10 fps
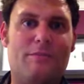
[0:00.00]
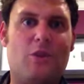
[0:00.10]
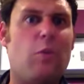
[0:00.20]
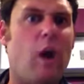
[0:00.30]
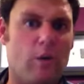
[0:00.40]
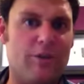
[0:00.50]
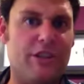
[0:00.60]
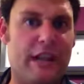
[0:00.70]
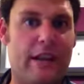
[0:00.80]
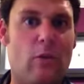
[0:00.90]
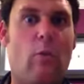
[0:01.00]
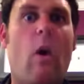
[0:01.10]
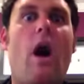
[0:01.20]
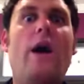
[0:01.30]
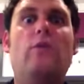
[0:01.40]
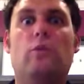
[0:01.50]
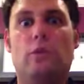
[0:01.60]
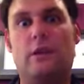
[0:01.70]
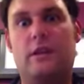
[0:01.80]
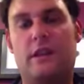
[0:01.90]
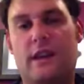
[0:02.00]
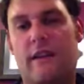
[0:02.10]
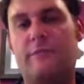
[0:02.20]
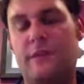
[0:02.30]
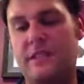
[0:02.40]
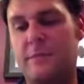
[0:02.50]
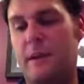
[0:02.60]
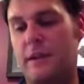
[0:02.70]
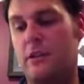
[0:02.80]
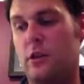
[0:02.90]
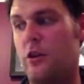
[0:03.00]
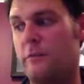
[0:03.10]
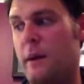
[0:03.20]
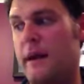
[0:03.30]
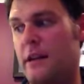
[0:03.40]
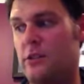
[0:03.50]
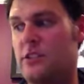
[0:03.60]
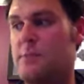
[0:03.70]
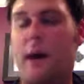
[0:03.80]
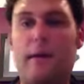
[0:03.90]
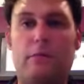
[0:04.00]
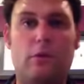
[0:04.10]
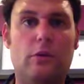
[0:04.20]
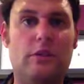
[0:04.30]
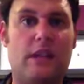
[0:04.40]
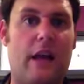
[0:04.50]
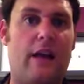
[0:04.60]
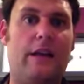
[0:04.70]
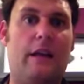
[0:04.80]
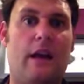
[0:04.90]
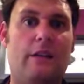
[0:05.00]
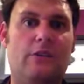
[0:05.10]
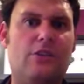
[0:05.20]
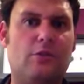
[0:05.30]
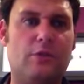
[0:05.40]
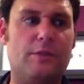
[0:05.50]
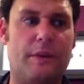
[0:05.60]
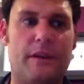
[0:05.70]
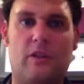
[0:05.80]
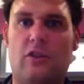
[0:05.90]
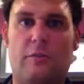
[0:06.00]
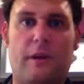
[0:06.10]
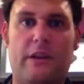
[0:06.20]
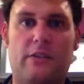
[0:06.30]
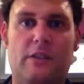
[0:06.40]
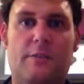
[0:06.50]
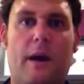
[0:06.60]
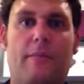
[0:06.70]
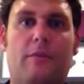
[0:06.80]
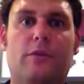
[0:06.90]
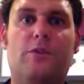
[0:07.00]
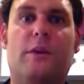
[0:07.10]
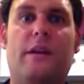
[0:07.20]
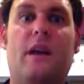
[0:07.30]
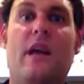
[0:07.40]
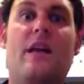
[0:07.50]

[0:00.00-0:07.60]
So why would you get it? Why would the government spend a lot of money on smartboards and schools spend a lot of money on smartboards when